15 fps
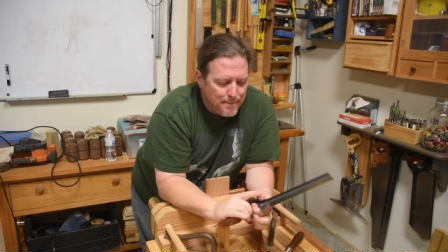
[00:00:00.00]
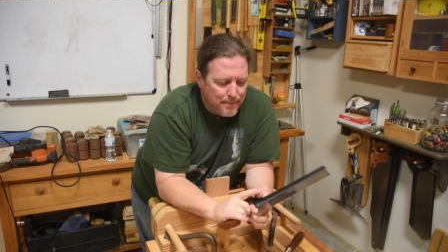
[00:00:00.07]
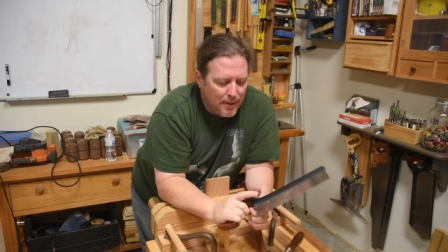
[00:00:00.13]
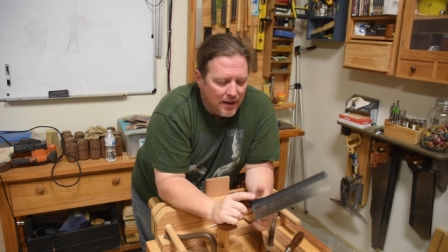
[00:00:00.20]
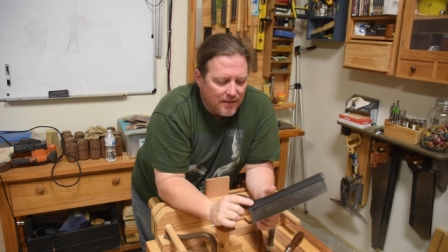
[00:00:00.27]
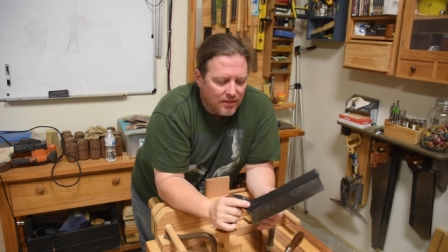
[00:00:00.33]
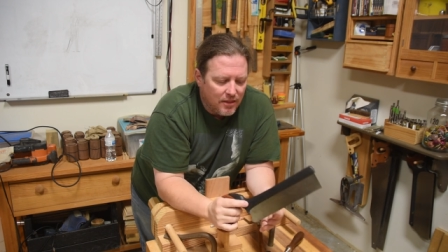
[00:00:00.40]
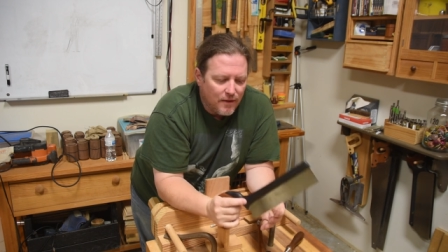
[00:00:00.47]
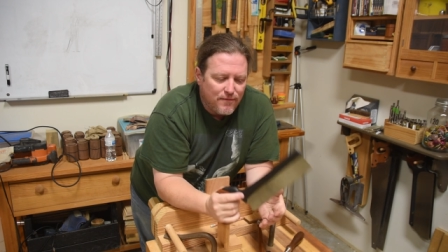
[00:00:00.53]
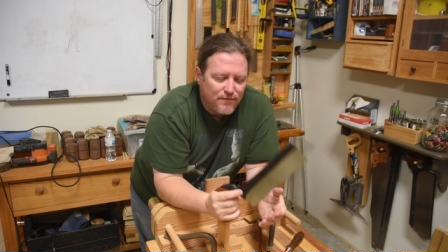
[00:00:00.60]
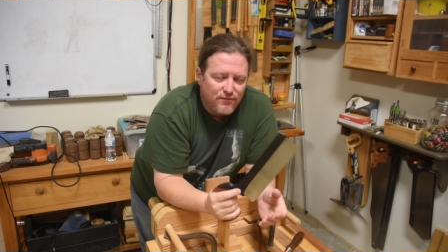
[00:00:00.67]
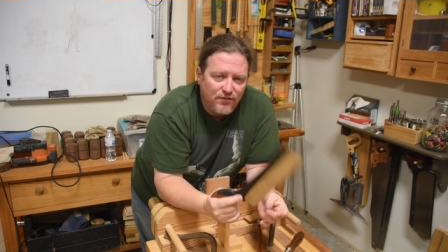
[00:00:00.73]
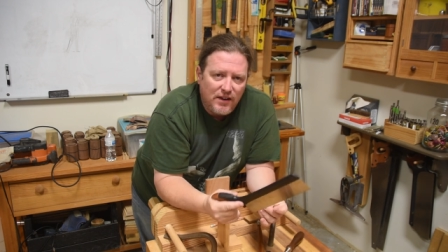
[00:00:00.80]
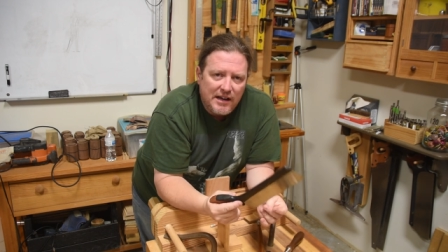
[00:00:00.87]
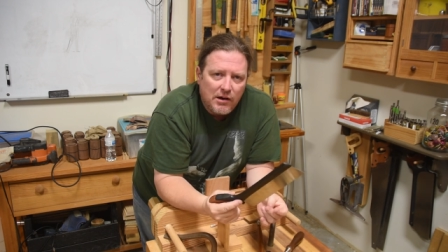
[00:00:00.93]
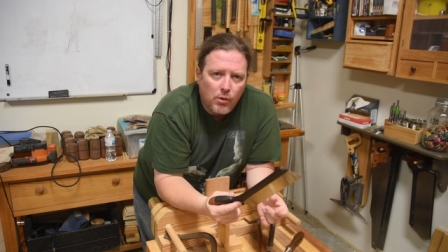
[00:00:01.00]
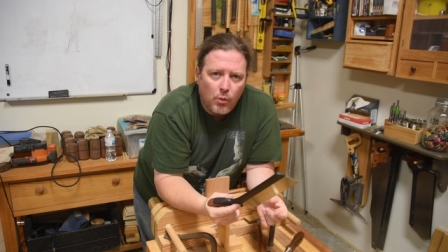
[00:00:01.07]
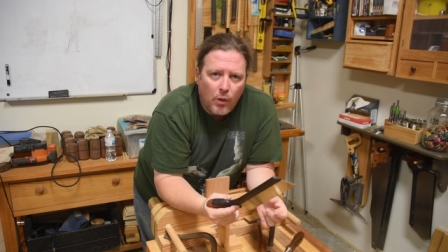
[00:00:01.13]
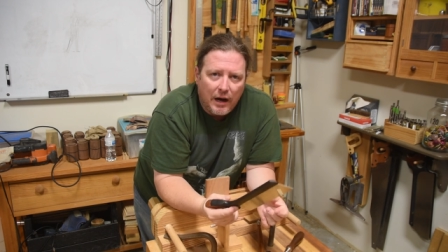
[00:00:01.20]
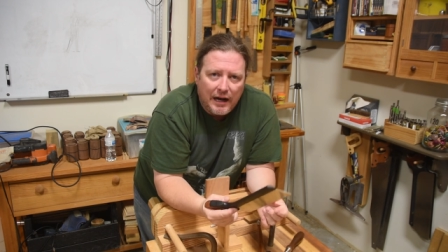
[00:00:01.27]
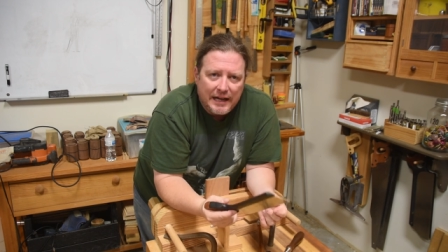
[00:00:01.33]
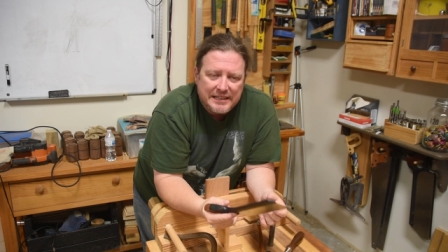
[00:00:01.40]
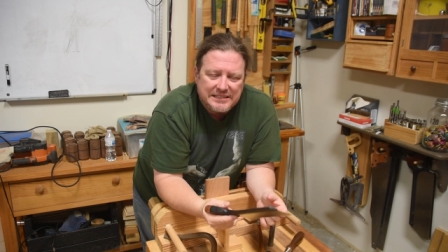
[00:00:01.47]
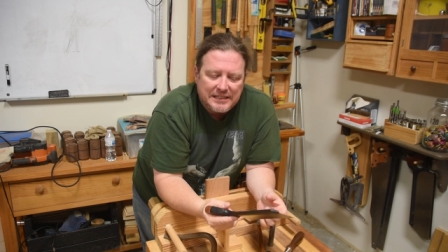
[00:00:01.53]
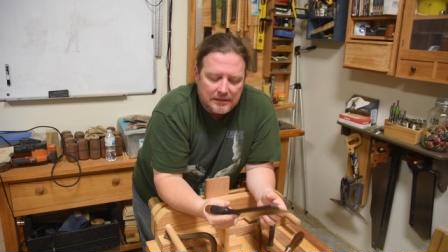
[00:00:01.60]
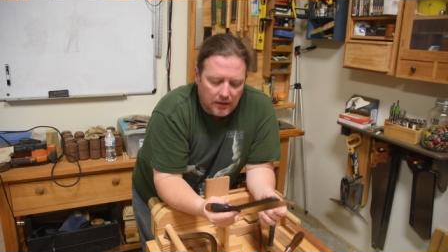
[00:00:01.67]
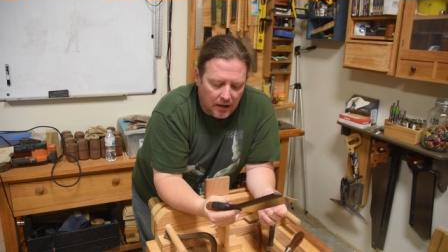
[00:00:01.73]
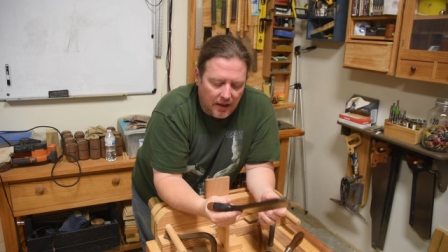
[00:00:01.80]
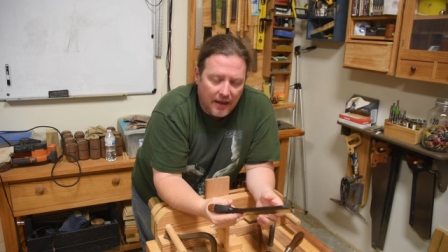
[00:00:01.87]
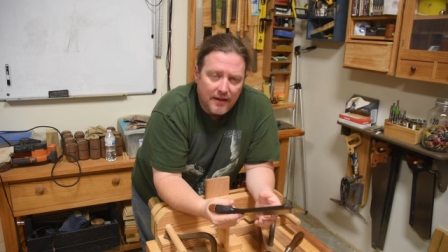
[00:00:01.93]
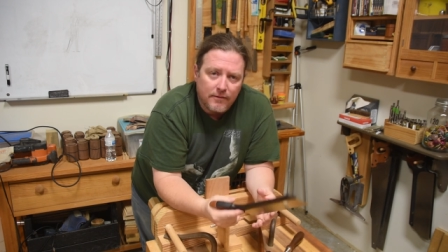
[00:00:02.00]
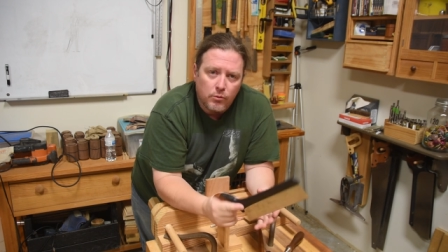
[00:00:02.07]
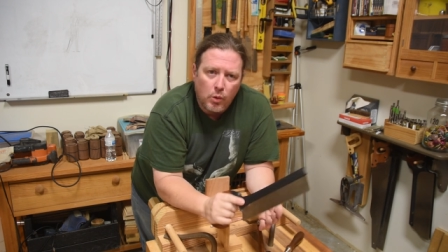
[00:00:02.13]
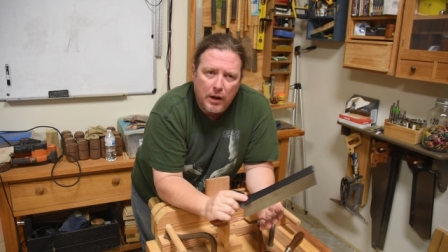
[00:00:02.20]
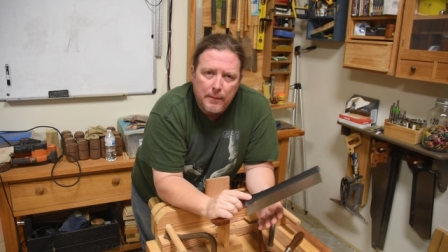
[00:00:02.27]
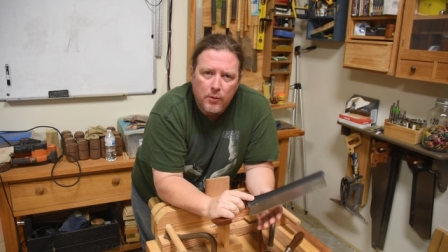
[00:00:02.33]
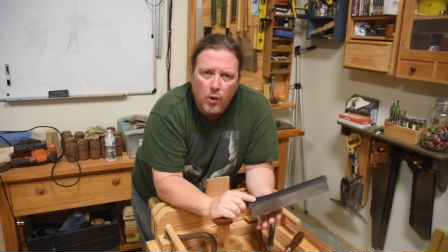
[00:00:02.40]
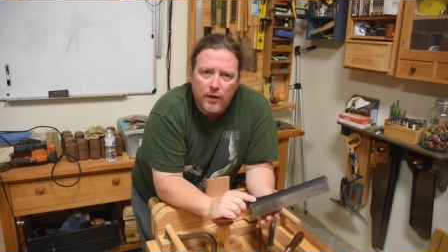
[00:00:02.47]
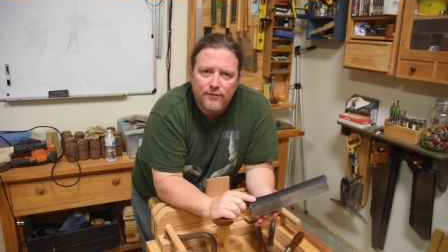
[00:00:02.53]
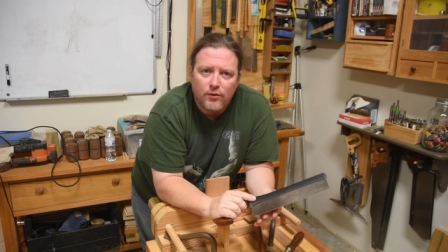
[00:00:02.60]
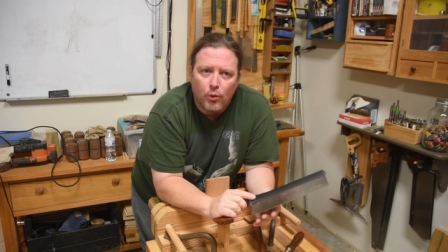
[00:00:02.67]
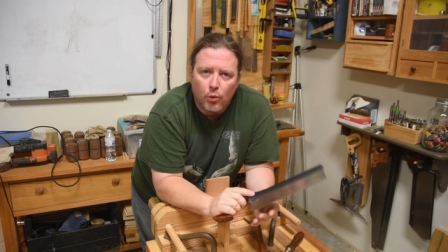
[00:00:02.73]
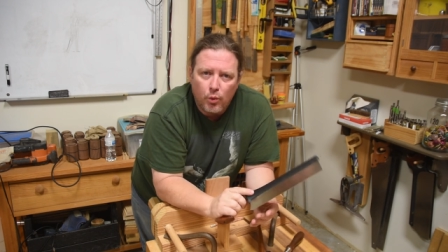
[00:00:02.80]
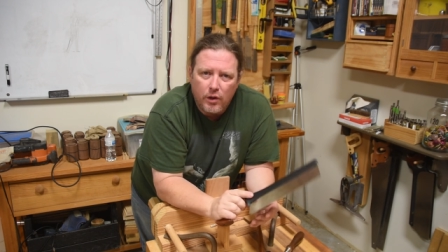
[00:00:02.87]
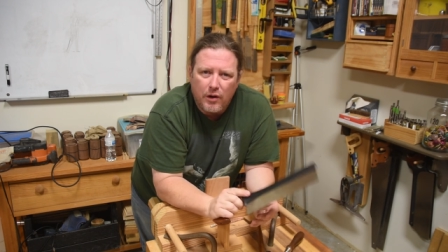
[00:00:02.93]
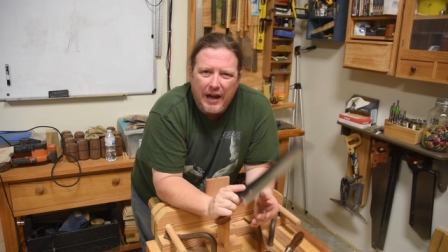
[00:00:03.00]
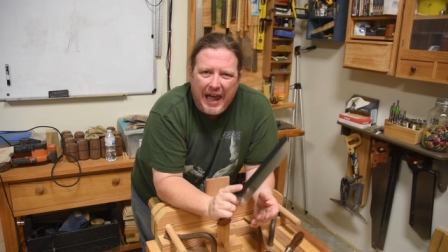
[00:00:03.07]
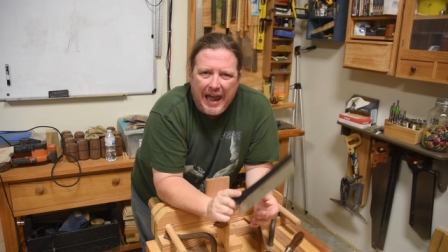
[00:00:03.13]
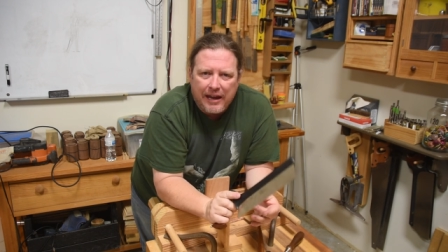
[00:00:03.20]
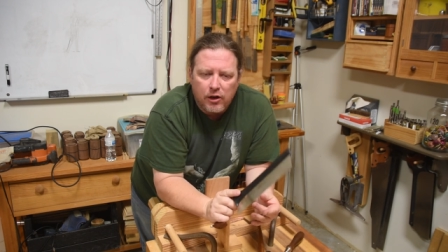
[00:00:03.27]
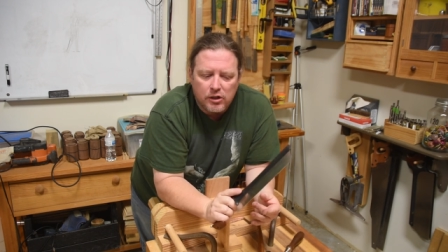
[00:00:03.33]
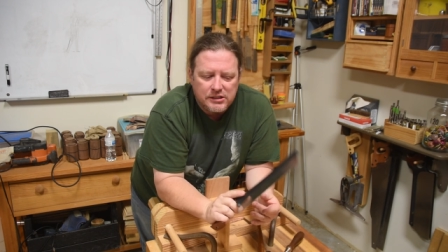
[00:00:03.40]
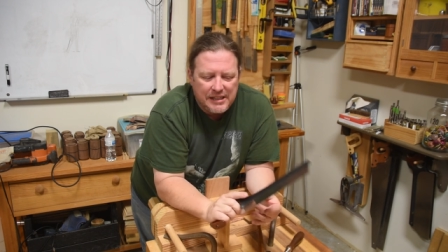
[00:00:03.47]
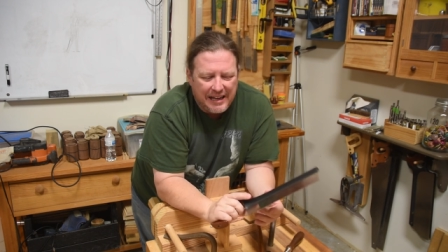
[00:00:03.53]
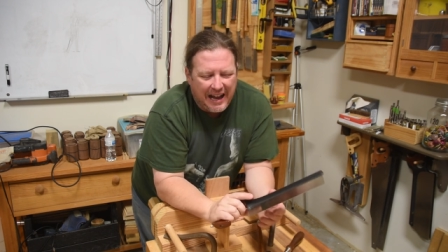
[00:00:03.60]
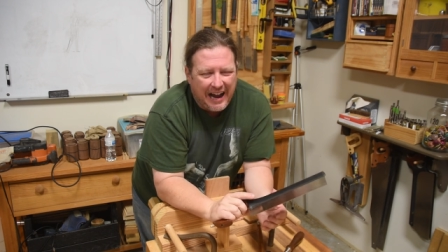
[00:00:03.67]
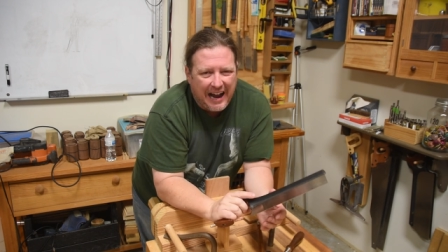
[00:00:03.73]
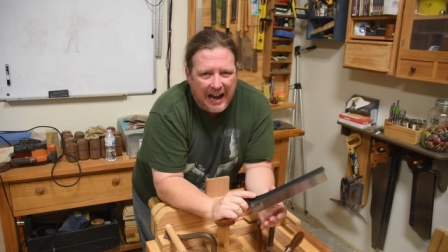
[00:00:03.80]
but the feel-wise, and when I'm going for real accuracy,